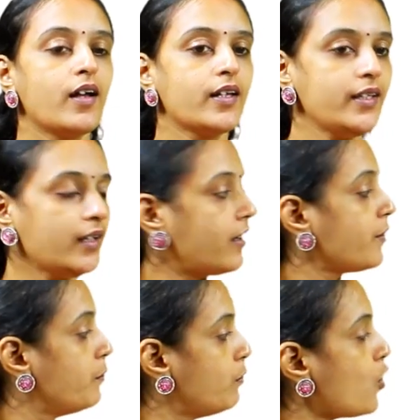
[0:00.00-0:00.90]
Here,
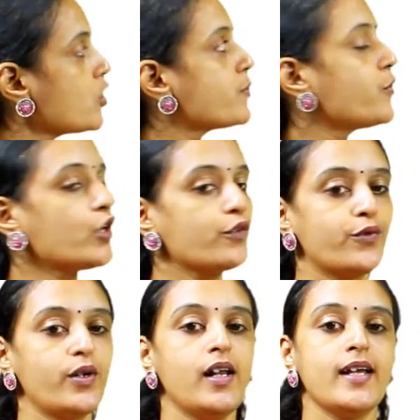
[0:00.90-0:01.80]
most
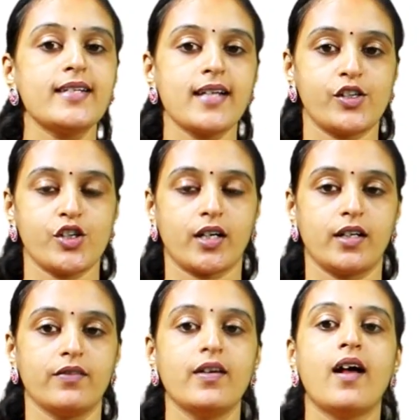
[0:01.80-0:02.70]
beautiful is the
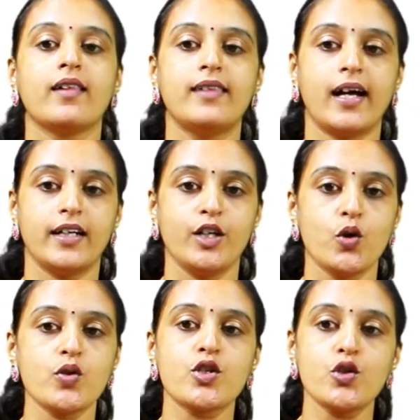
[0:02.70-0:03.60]
adjective that
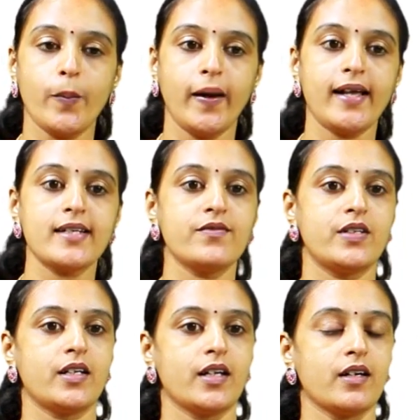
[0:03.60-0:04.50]
denotes a superlative
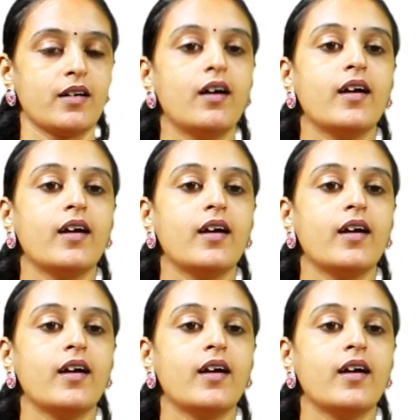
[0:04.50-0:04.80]
degree.